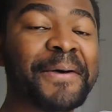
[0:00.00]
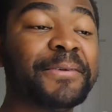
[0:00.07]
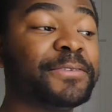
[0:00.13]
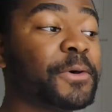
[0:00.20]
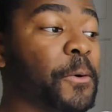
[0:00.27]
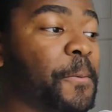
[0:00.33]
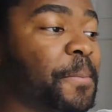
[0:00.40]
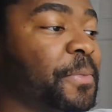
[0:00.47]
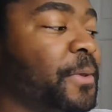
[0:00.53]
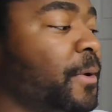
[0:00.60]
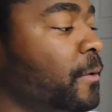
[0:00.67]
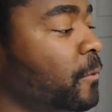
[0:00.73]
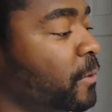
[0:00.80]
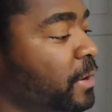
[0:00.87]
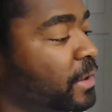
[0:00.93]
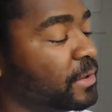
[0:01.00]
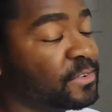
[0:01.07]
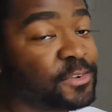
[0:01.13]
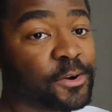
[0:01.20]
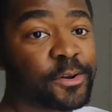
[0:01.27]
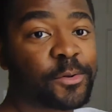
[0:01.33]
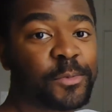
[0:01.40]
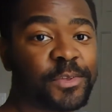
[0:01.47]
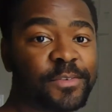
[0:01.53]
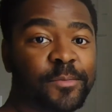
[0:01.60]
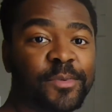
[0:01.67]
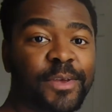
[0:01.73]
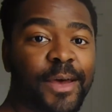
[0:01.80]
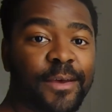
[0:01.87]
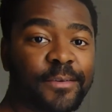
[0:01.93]
So we're going to get started with some
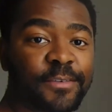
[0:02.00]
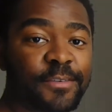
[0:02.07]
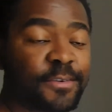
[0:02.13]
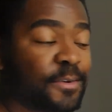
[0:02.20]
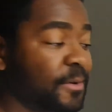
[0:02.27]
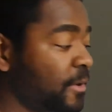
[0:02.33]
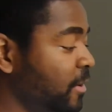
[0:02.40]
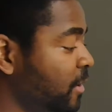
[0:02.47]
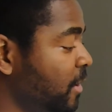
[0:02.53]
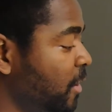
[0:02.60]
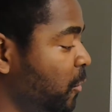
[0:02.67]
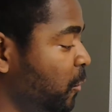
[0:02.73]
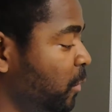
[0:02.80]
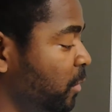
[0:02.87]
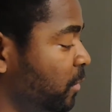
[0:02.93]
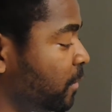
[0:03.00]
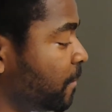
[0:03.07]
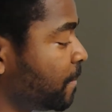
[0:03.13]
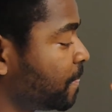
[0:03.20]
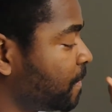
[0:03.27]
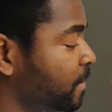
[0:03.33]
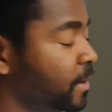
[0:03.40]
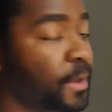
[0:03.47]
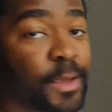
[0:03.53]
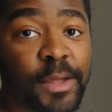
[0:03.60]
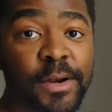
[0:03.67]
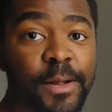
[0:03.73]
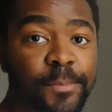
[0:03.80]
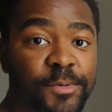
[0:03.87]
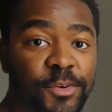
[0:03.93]
tests. We'll get
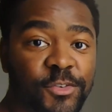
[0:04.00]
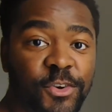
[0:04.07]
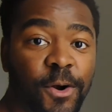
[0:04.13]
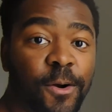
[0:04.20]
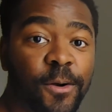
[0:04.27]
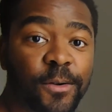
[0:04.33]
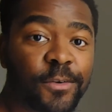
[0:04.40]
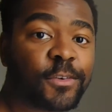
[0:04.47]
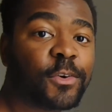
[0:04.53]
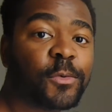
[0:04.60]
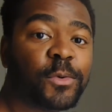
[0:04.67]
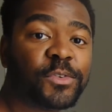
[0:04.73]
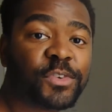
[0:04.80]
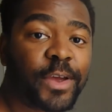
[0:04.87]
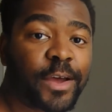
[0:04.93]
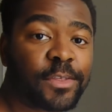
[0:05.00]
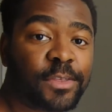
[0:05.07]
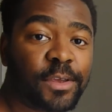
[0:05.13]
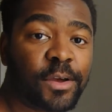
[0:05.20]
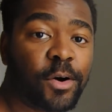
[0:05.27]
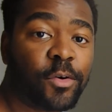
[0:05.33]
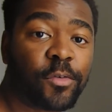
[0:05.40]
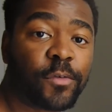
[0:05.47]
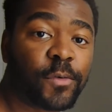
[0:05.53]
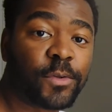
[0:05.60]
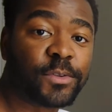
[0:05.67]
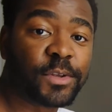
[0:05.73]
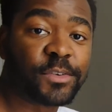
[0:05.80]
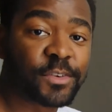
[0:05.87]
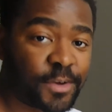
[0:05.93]
it up to charge. We'll check the
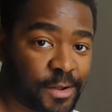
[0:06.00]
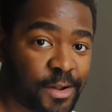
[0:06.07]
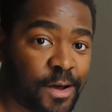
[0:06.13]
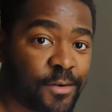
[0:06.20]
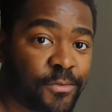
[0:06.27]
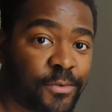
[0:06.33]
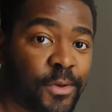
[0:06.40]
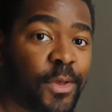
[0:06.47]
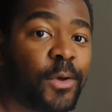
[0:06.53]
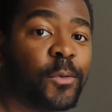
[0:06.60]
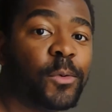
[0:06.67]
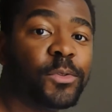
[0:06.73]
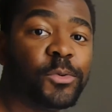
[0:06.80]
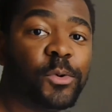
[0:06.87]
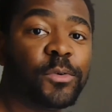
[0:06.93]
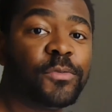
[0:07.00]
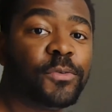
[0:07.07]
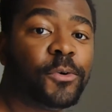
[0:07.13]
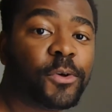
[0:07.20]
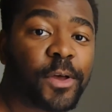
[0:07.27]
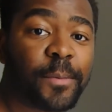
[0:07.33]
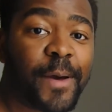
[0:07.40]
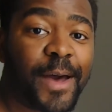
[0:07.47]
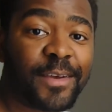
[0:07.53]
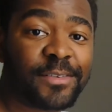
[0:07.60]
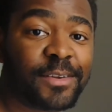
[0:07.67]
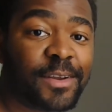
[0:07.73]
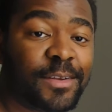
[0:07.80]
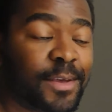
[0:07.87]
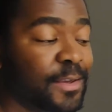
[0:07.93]
overvoltage cutoff. We'll do a full
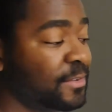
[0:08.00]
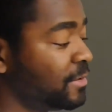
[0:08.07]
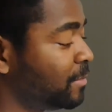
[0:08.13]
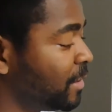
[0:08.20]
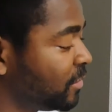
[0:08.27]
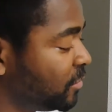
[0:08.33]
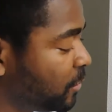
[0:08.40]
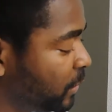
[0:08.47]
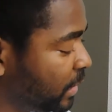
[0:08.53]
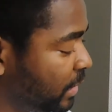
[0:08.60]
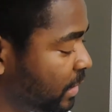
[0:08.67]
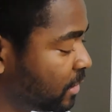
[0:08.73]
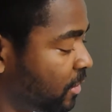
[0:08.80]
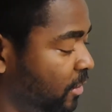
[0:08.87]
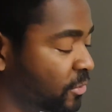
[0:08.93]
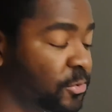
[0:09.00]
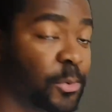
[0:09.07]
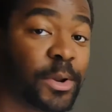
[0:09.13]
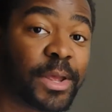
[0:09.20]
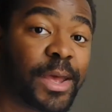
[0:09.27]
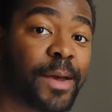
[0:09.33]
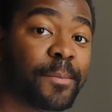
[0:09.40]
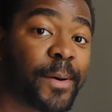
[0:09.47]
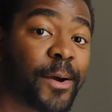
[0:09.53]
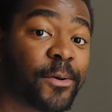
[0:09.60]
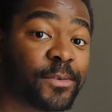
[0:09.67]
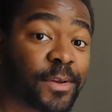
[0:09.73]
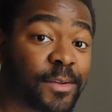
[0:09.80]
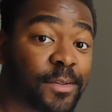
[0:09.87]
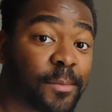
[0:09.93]
capacity test to make sure we can get all 20 amp hours
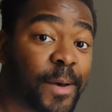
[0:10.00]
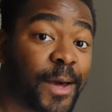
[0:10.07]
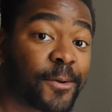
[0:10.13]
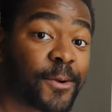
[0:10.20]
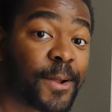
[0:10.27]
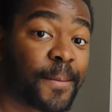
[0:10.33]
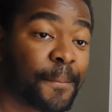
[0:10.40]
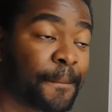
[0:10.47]
out of the battery.